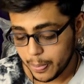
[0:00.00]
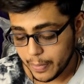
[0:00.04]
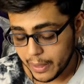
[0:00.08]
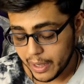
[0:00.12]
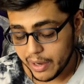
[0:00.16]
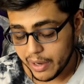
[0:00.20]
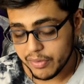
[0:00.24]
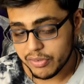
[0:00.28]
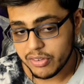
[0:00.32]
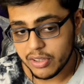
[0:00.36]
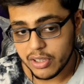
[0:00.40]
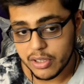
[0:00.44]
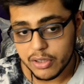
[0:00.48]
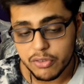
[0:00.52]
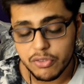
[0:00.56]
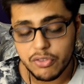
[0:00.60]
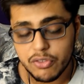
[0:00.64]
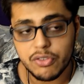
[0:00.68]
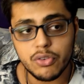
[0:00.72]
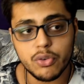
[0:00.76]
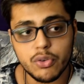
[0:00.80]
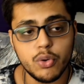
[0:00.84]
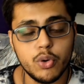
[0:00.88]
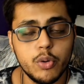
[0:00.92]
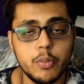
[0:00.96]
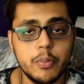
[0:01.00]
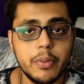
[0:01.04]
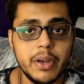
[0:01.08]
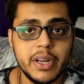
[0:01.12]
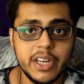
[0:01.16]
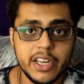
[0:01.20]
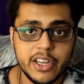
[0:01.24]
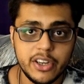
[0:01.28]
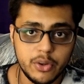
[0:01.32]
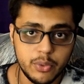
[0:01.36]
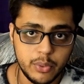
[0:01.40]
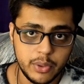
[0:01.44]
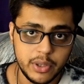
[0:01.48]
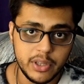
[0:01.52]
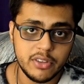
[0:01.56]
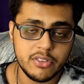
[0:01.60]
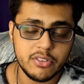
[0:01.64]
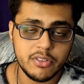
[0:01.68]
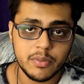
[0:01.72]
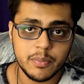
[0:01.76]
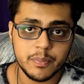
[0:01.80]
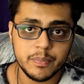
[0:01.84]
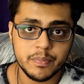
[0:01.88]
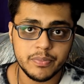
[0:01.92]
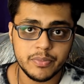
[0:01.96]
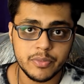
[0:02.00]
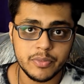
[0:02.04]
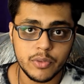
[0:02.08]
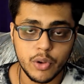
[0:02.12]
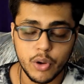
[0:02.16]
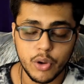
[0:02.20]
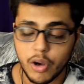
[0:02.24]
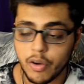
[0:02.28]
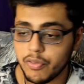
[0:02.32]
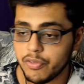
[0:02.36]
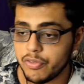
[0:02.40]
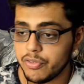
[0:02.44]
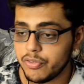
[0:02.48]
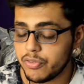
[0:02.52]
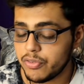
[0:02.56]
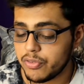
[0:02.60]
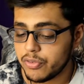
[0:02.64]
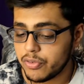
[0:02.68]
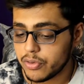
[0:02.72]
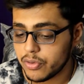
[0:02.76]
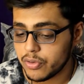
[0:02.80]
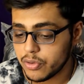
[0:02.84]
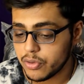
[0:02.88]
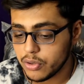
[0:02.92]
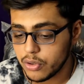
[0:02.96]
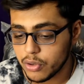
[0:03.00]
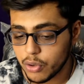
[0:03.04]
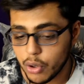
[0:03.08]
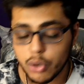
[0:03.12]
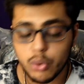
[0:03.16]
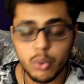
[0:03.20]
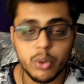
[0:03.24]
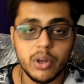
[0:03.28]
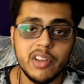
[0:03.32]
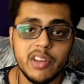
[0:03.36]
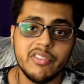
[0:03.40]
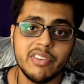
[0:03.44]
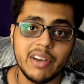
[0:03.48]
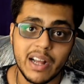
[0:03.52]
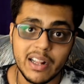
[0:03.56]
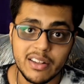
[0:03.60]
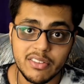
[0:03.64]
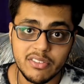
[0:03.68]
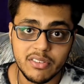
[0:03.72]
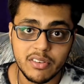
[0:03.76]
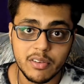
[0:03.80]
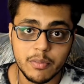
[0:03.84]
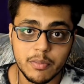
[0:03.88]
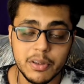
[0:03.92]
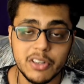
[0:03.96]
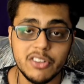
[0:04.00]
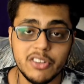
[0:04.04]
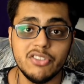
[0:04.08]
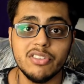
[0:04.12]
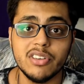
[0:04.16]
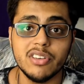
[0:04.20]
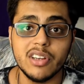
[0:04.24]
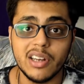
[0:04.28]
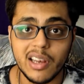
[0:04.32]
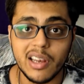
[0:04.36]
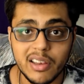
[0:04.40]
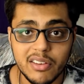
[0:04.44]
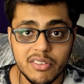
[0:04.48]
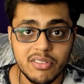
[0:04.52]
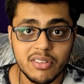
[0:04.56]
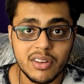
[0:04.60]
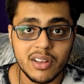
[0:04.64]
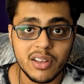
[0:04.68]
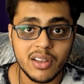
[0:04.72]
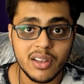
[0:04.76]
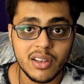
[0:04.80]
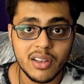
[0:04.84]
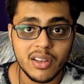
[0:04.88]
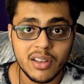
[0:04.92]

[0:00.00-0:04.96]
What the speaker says: I have seen so many tweets of not only fans but journalists